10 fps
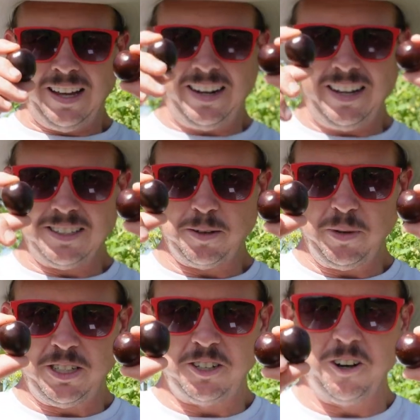And as I
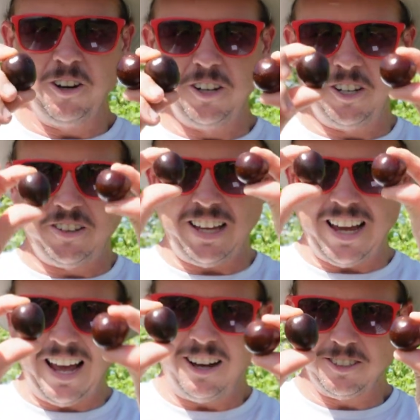mentioned earlier, the
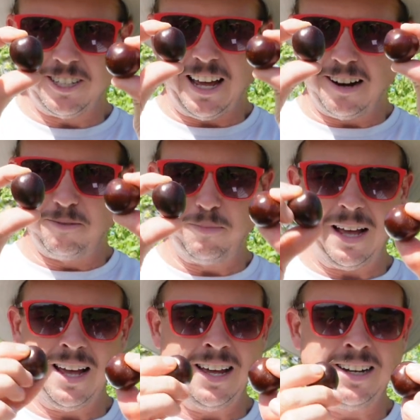outside of
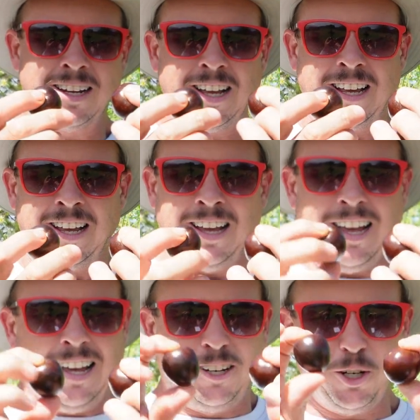mine
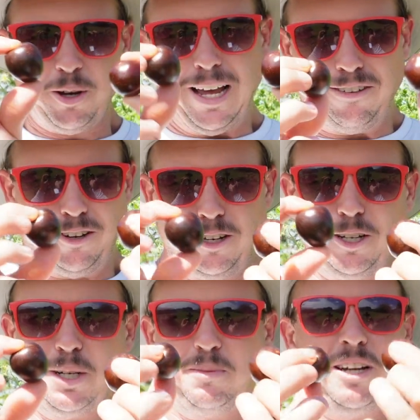do have a
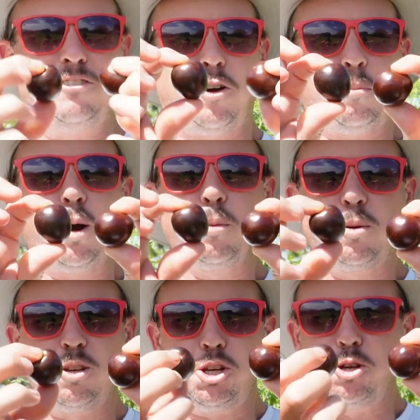little bit of a
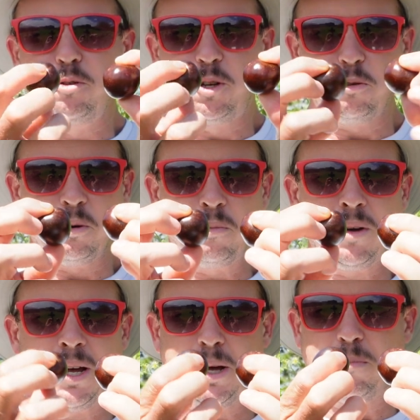purple hue to them,
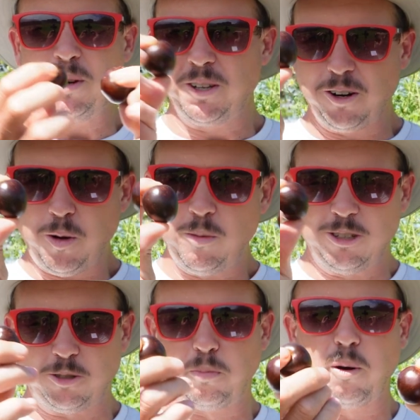but they're
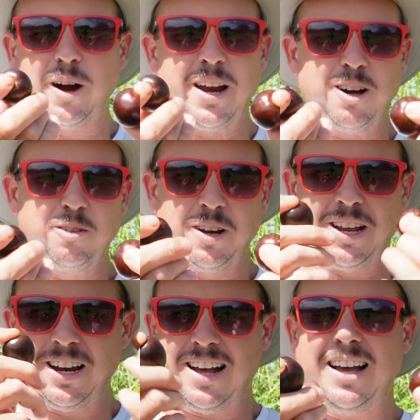almost brown.
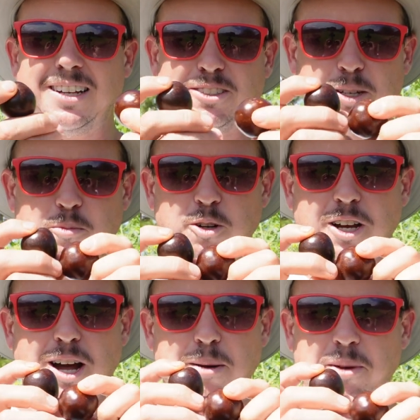Now, I had someone
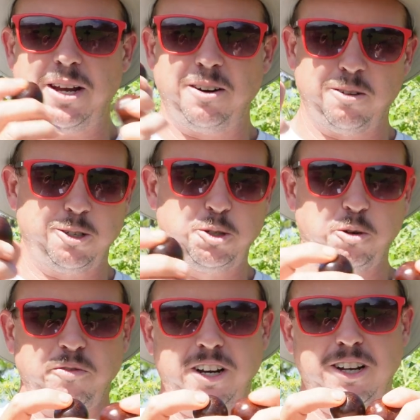comment on our
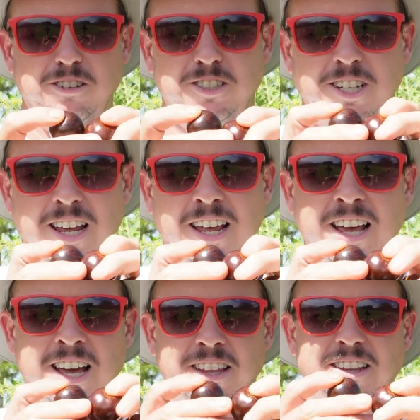short video and say
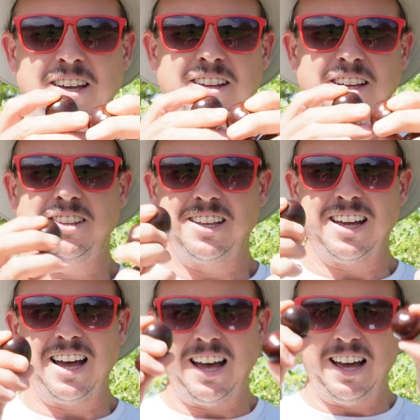that they
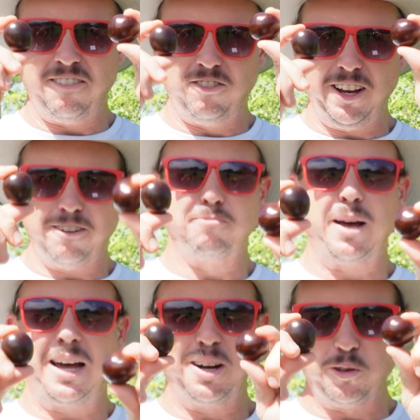think I have left
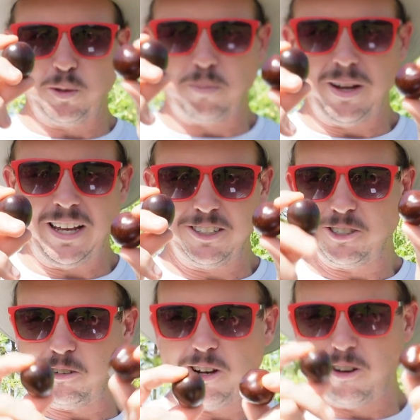mine on the plants
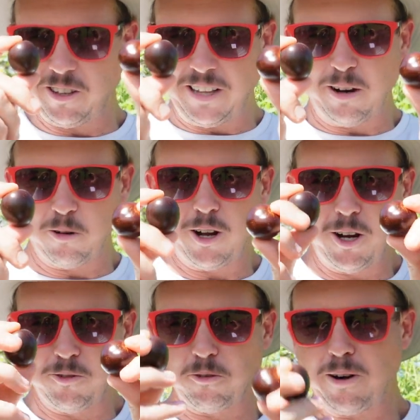too long and they were
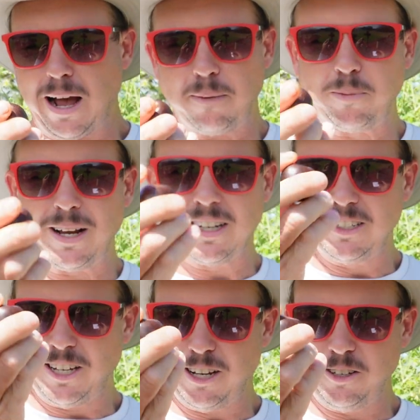overripe. But I can
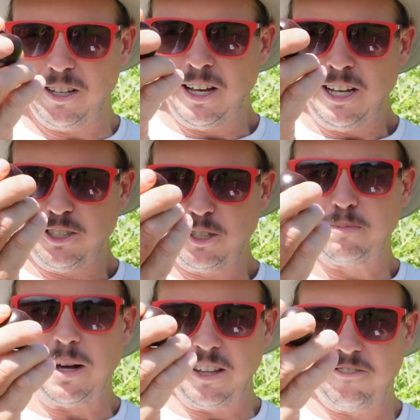tell you
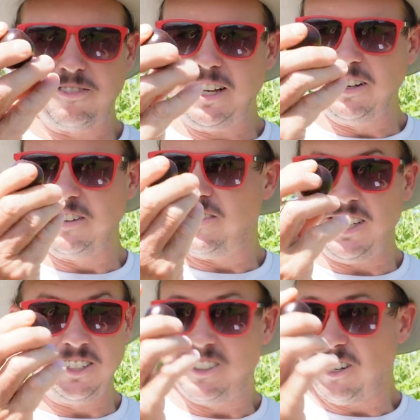just by the feel of
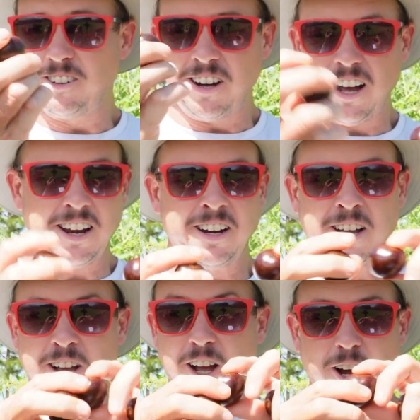these, they're not
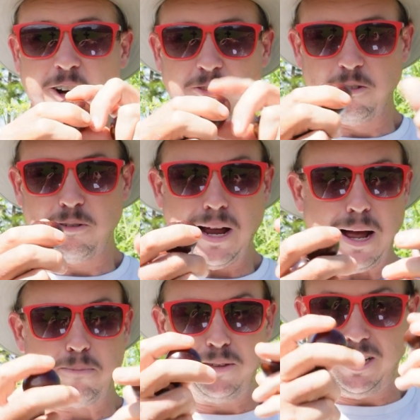
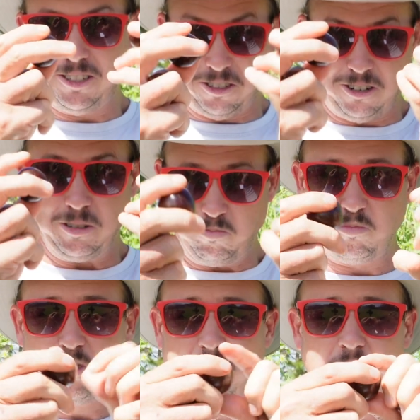overripe. These are
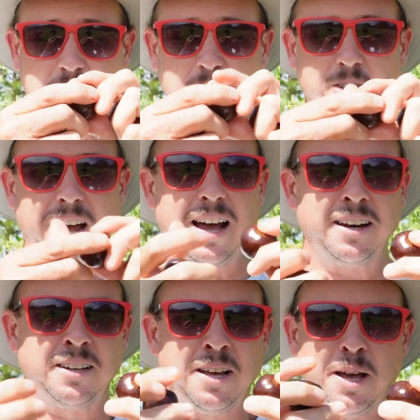just
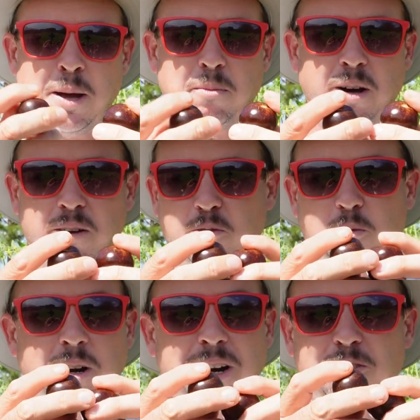right, but for
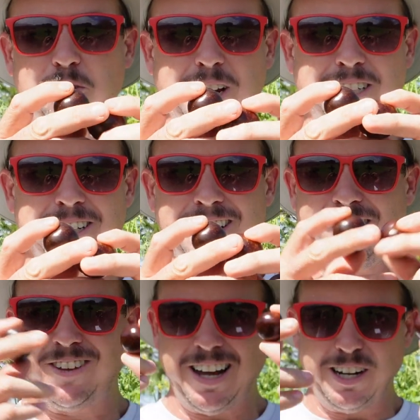whatever reason,
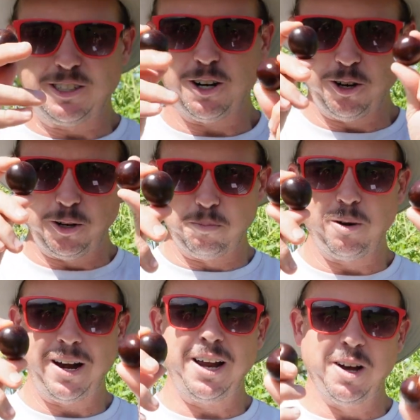they've kind of turned
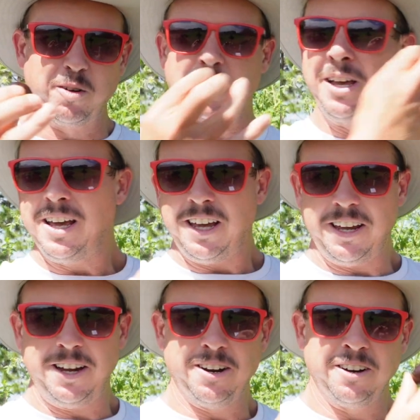brown
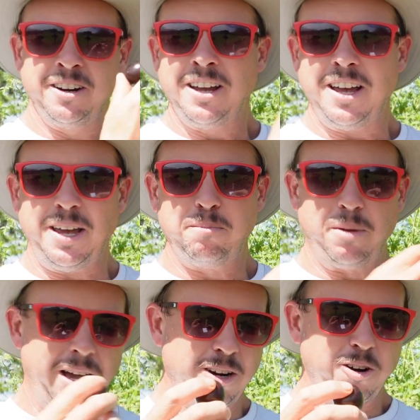here in
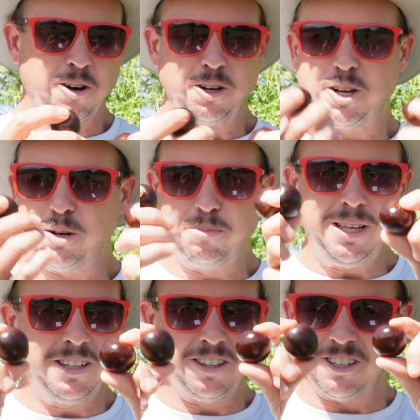my garden. Could
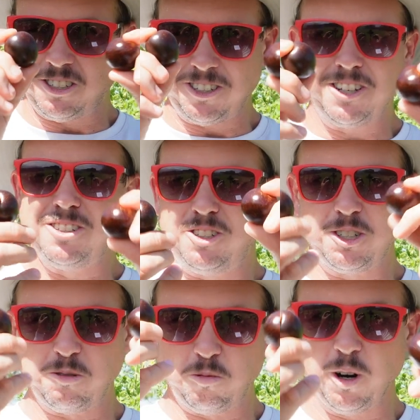be that the sun's
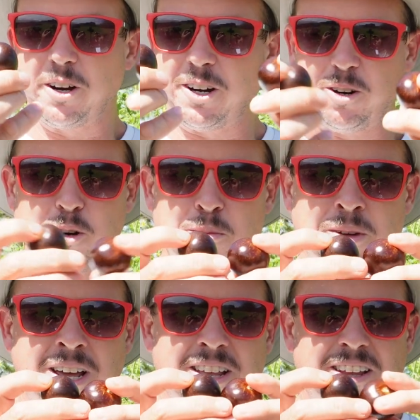just working on them
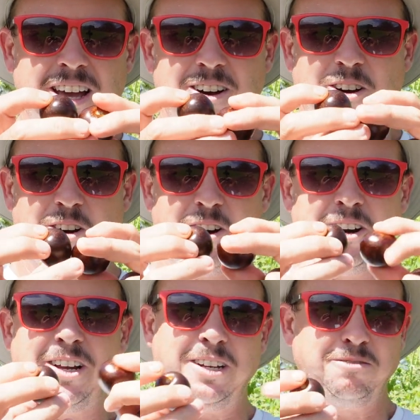that
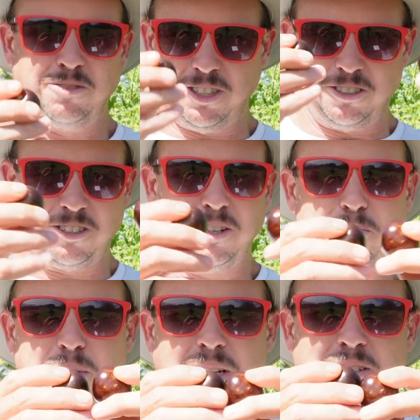hard, and when the
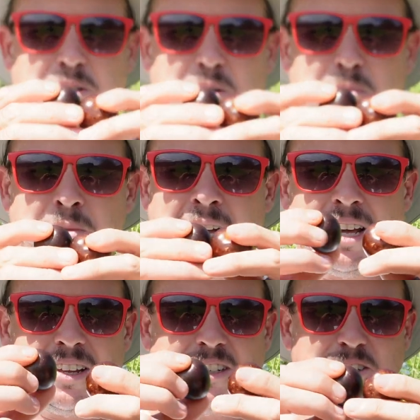sun beats on them,
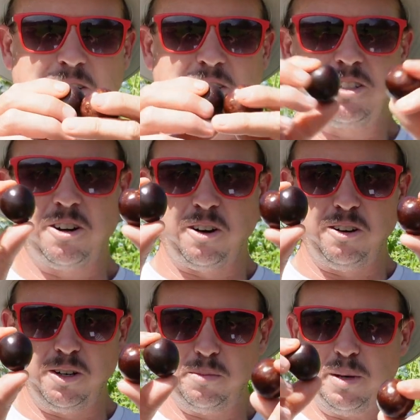they start to turn a
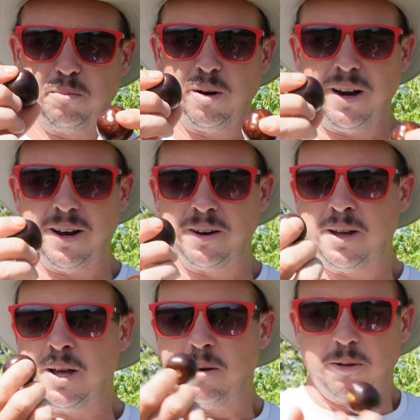little bit brown,
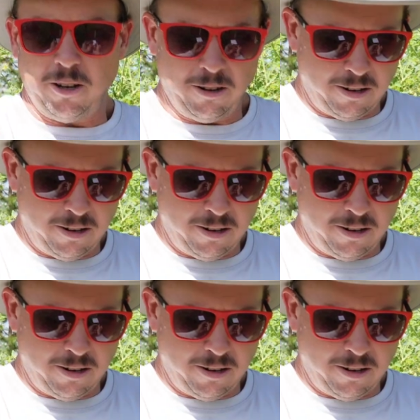but they're